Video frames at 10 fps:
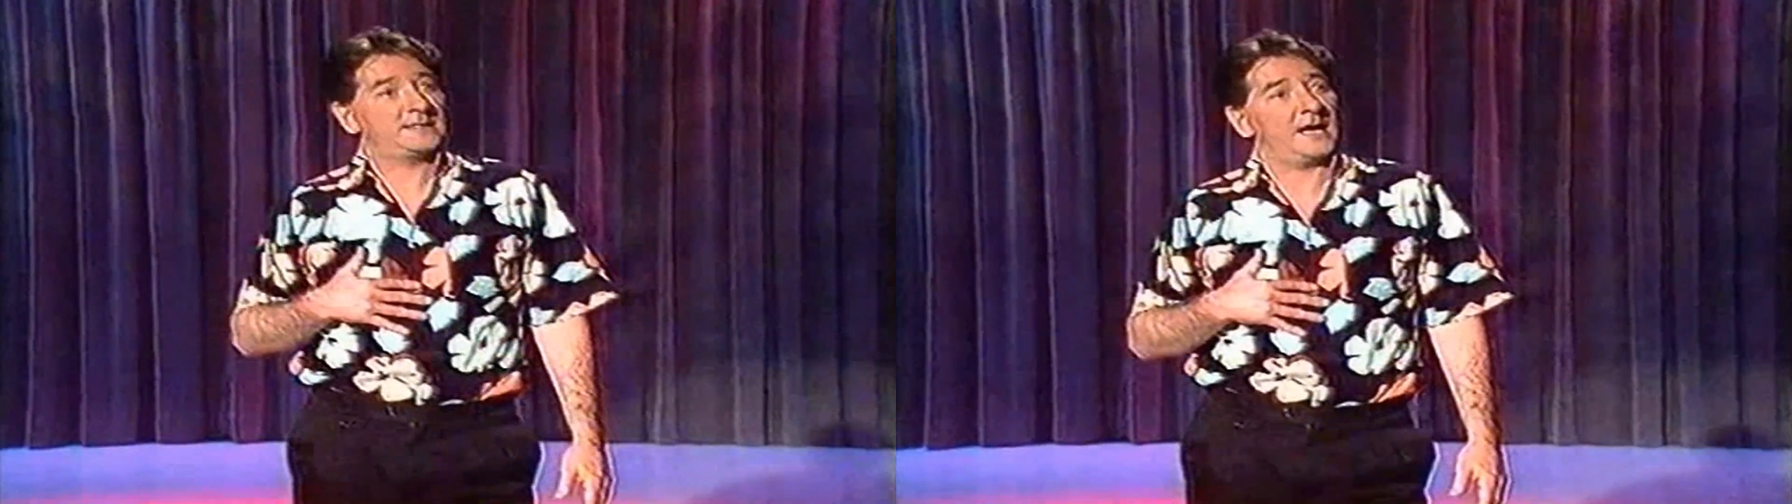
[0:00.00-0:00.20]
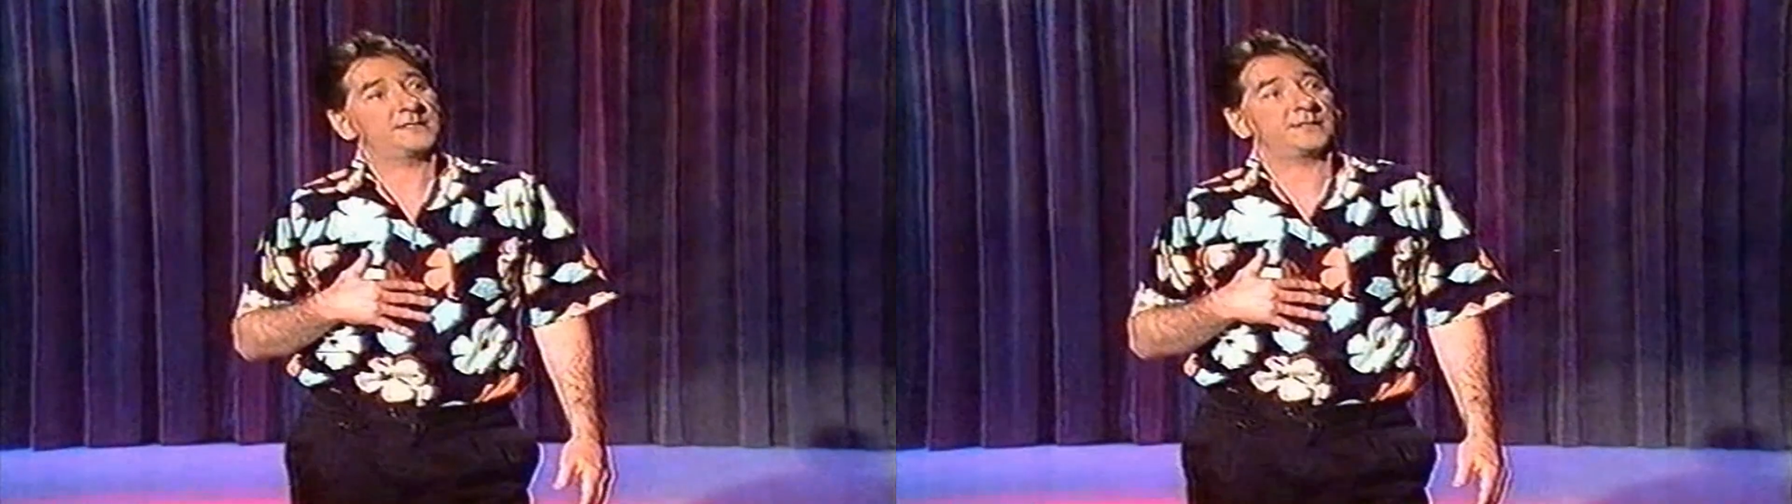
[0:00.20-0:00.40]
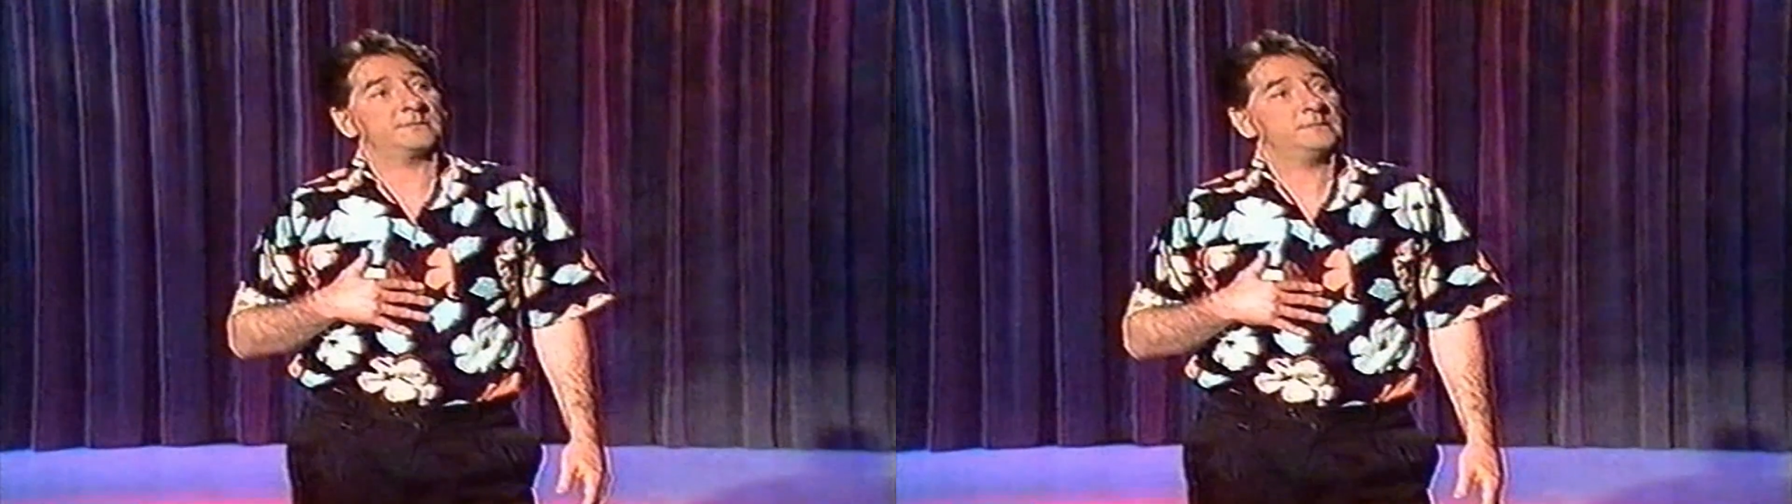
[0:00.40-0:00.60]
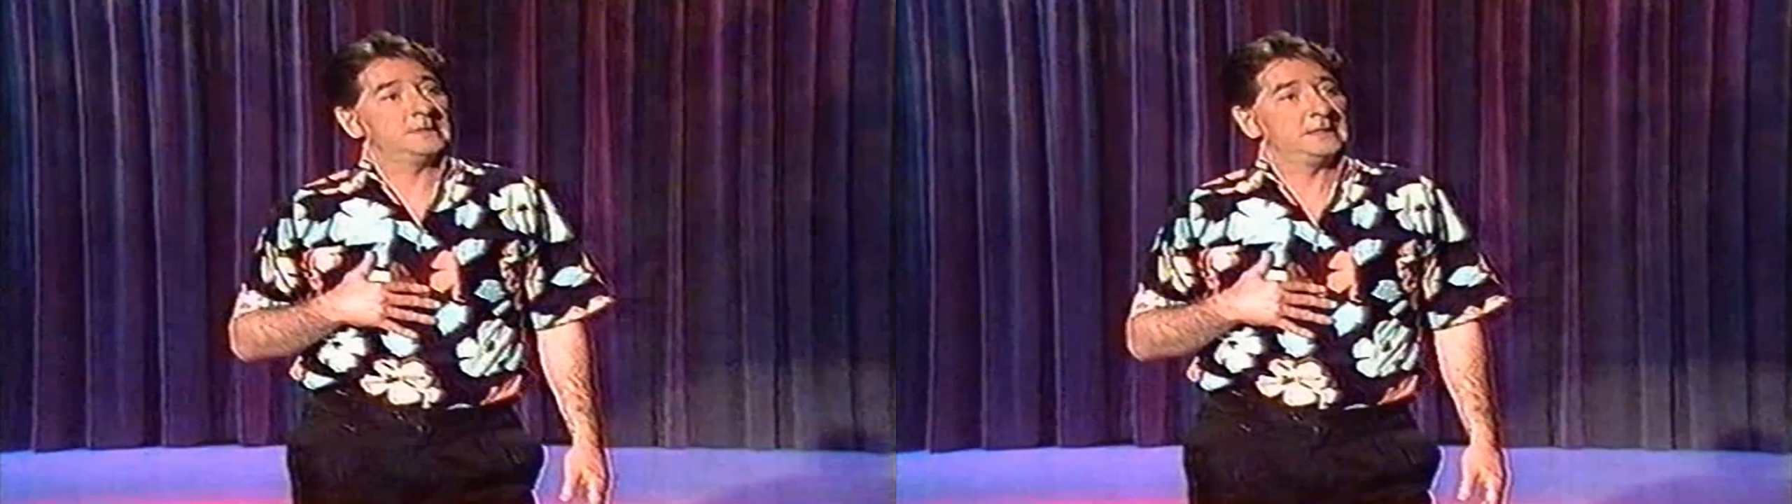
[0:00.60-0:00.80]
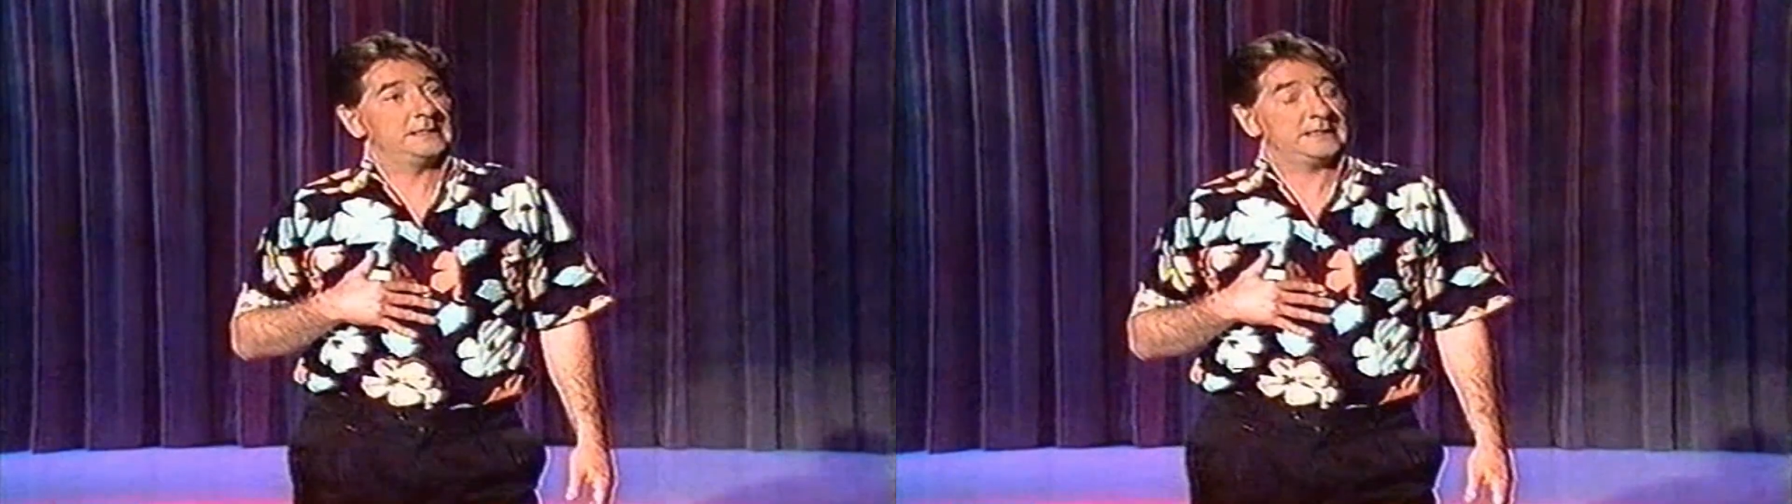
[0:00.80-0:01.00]
Tyson
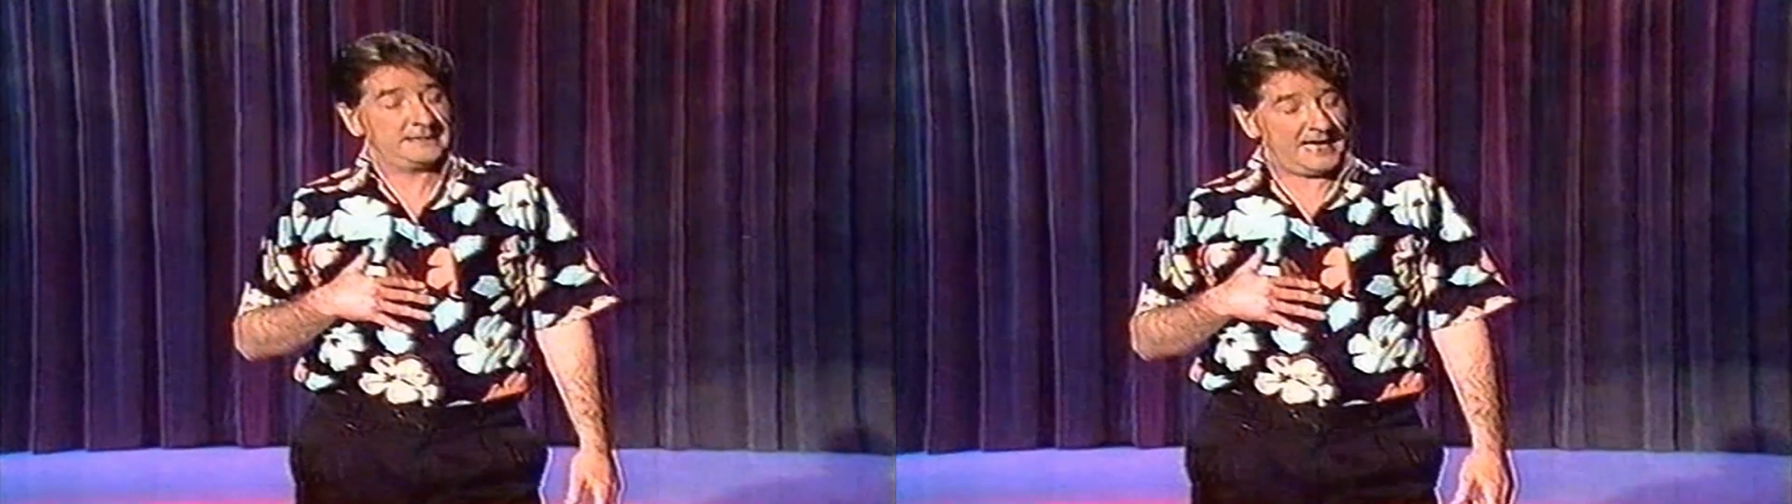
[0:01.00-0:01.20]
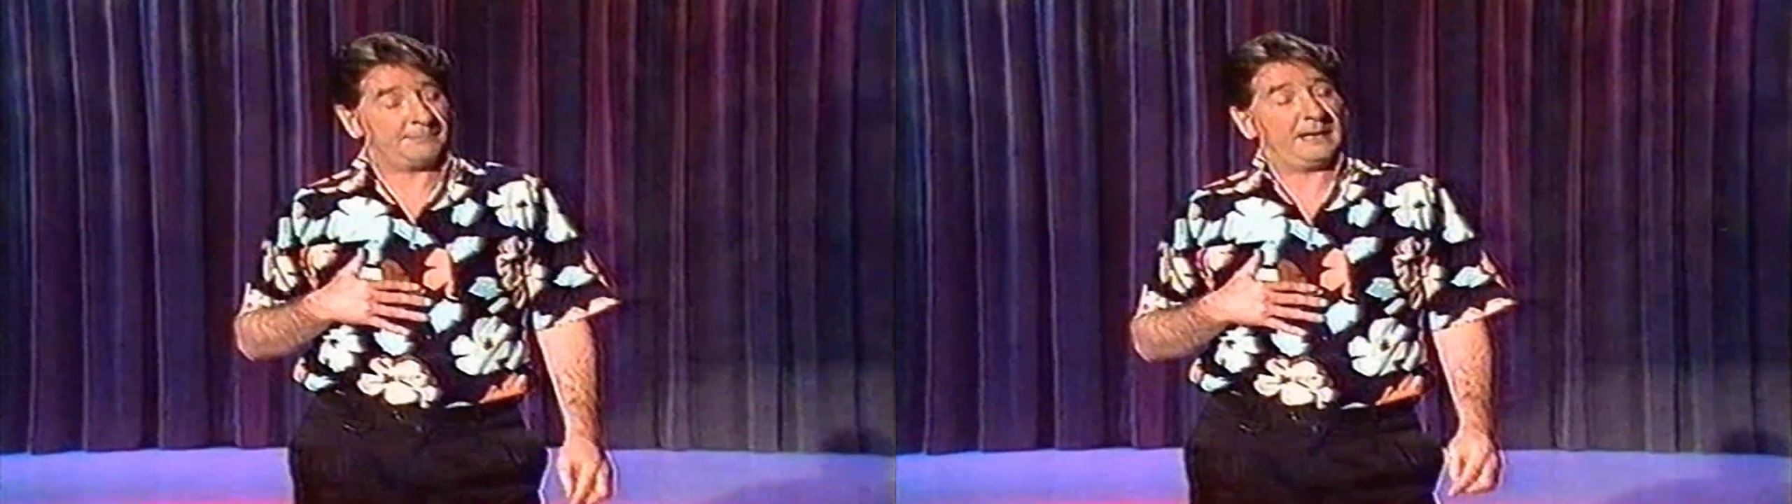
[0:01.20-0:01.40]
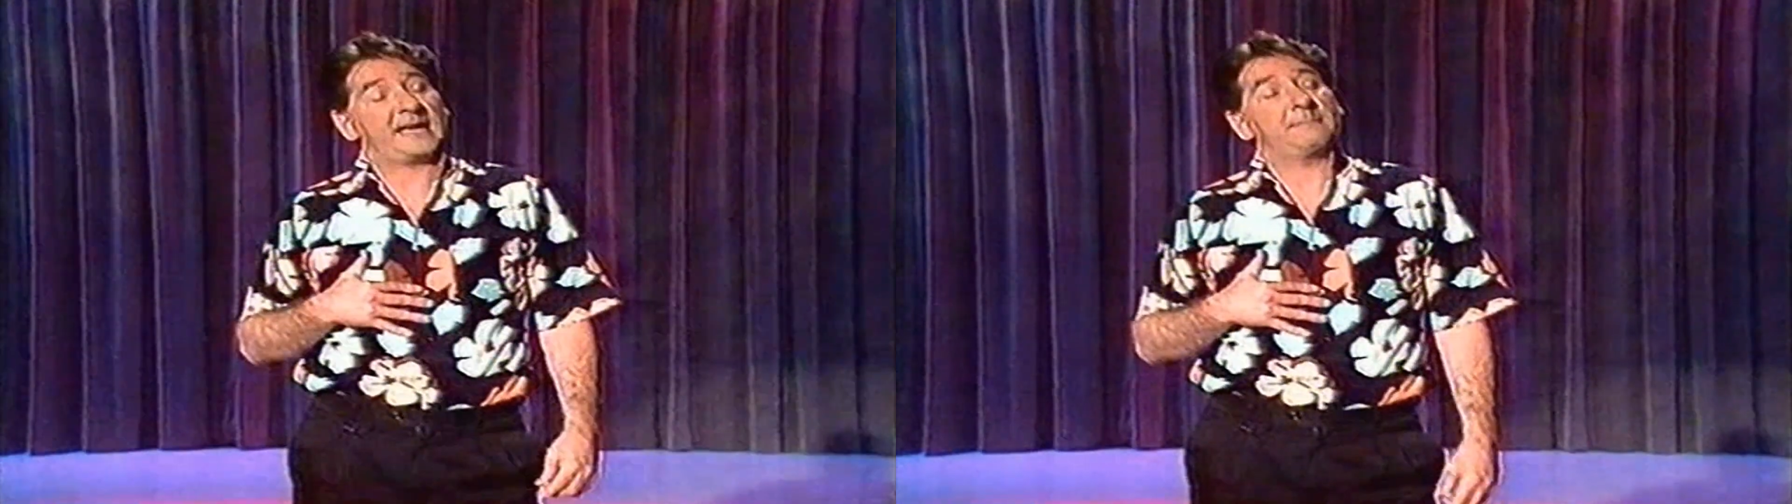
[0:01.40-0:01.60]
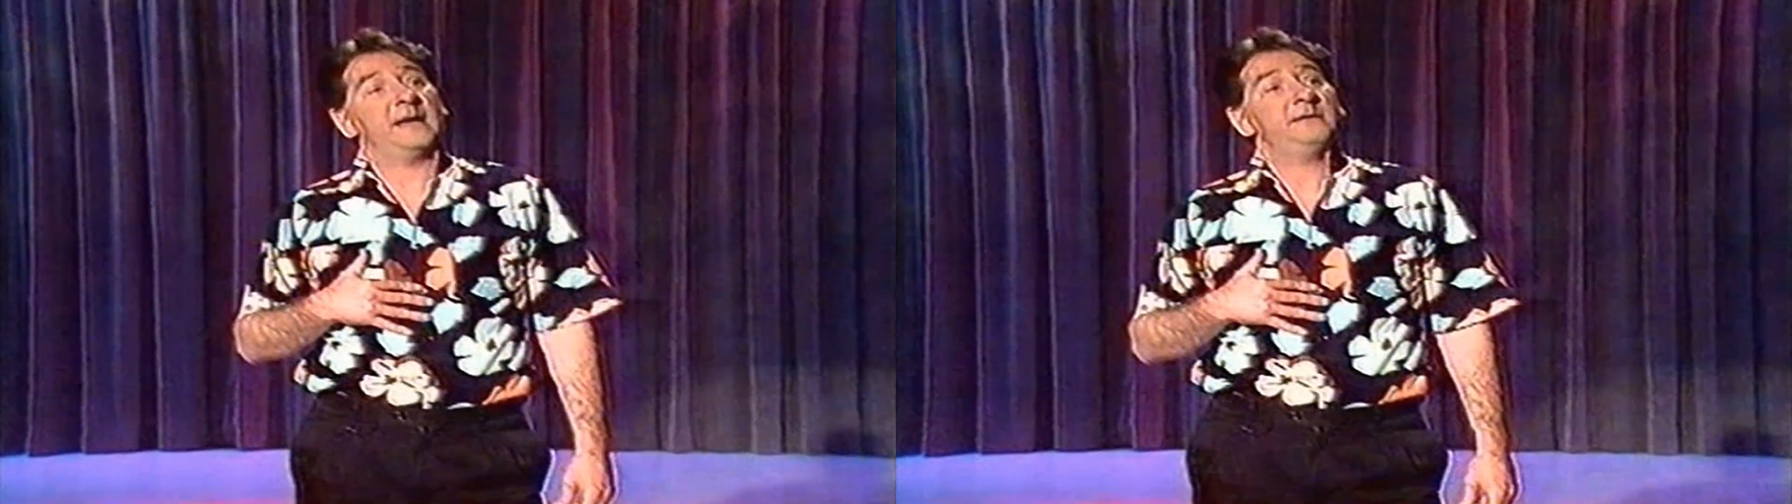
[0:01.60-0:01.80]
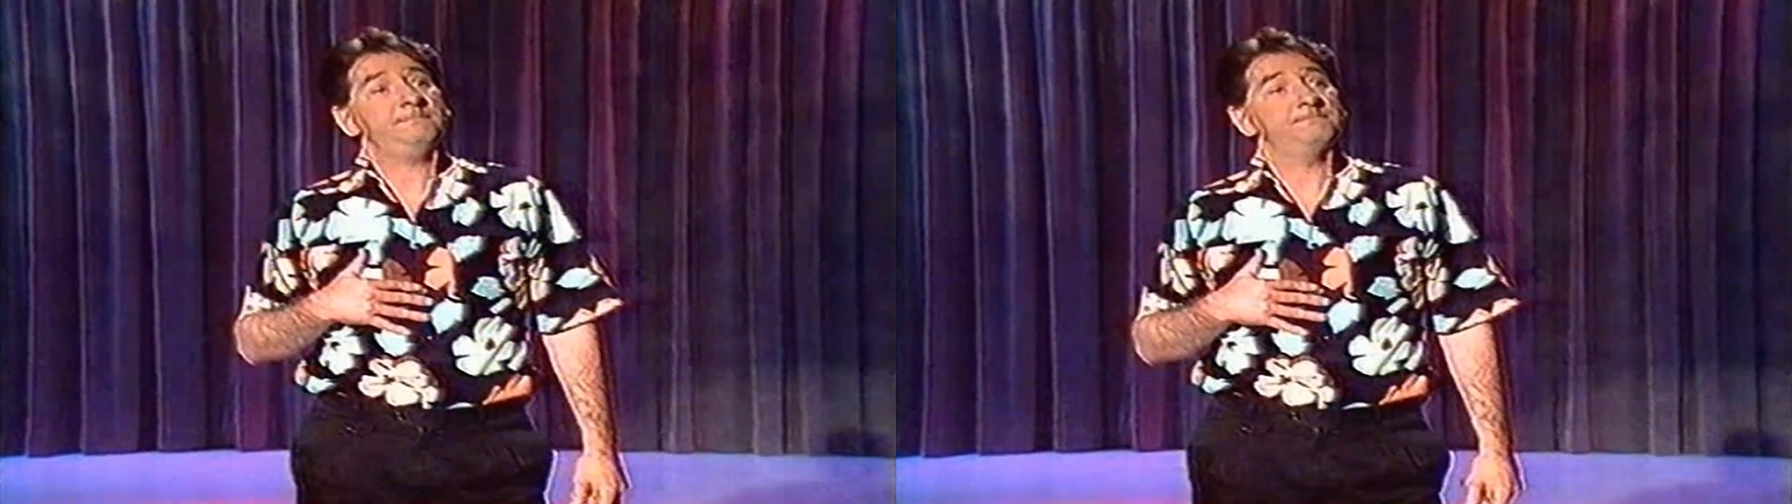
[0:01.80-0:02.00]
is not a black
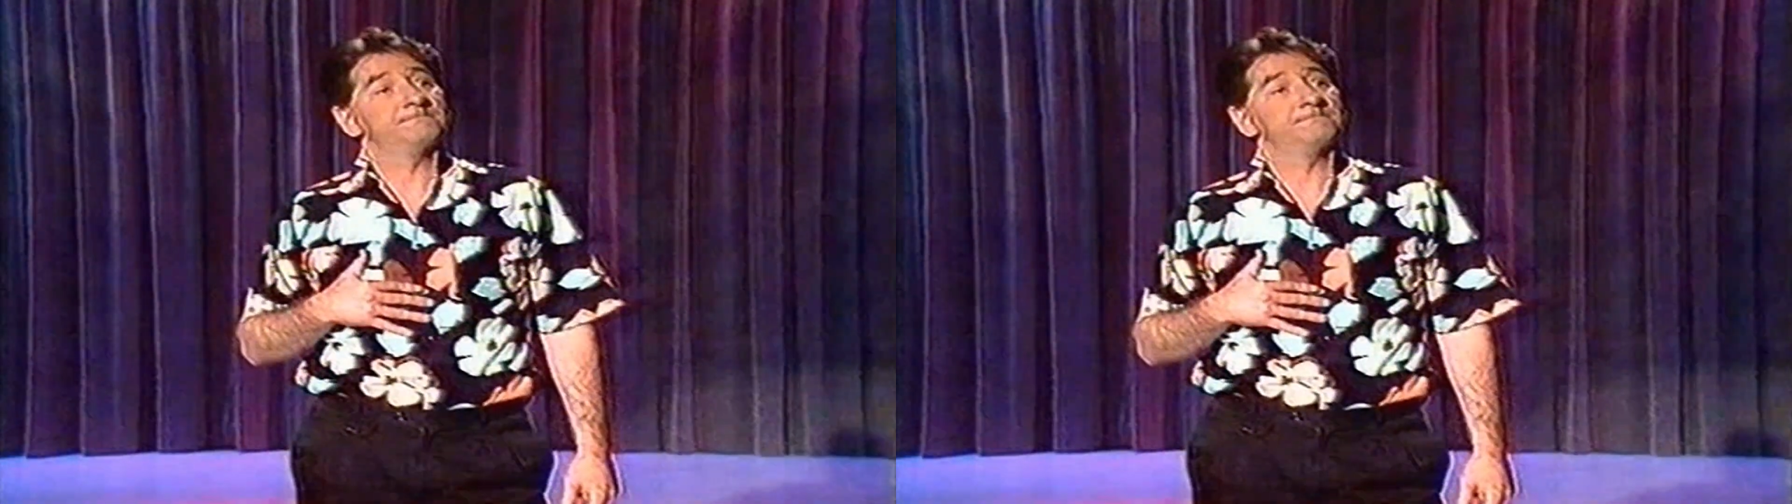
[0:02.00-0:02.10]
man.